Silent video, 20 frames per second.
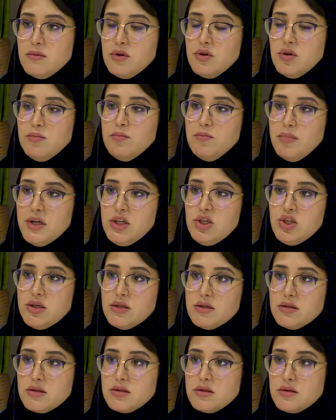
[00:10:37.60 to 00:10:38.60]
good
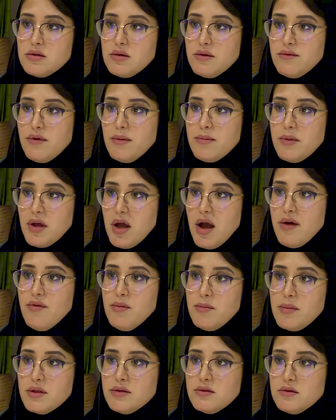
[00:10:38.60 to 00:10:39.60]
budgets from the
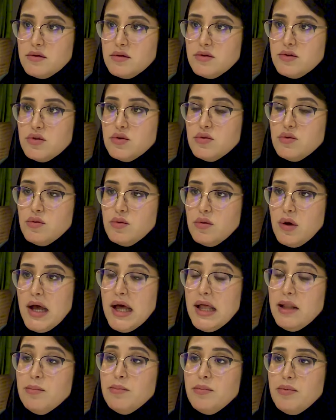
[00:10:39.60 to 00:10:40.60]
government to
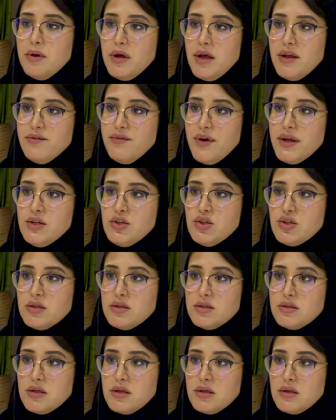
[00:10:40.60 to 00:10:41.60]
help
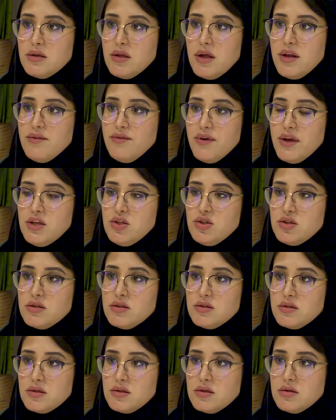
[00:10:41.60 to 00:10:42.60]
inventions and
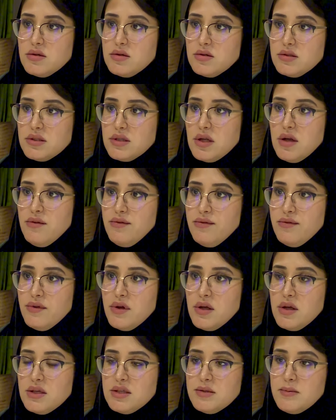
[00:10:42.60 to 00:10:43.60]
innovations and stuff,
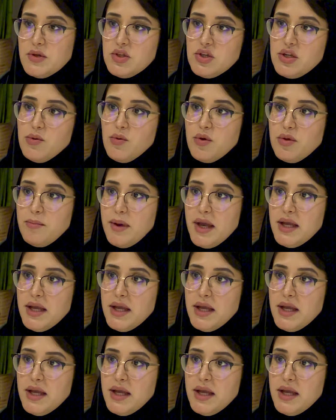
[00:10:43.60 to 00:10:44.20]
especially with